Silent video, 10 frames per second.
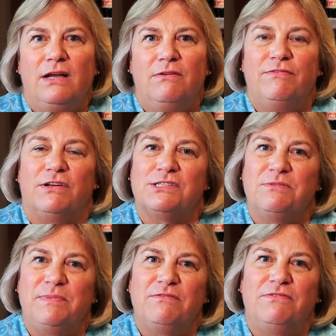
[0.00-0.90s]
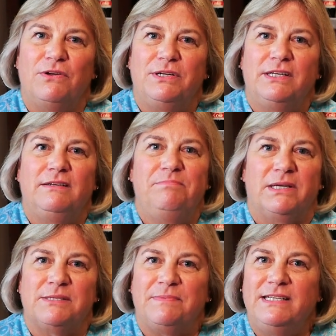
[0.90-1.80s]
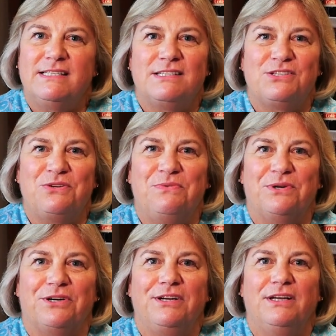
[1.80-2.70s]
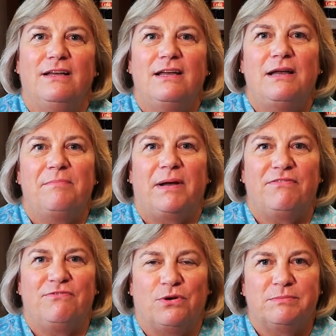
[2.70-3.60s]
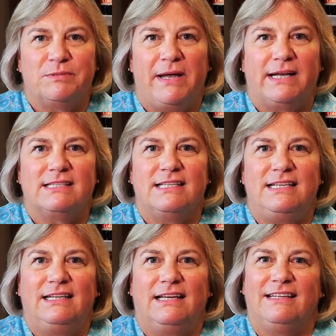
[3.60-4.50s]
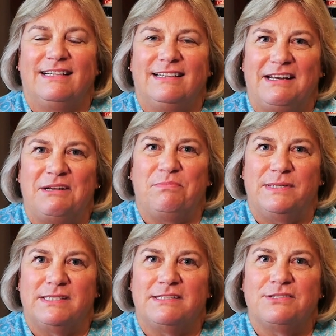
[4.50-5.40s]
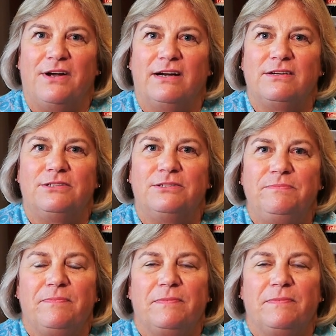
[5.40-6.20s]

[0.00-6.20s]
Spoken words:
We've also been voted best places to work by Forbes magazine and the Atlanta Business Chronicle.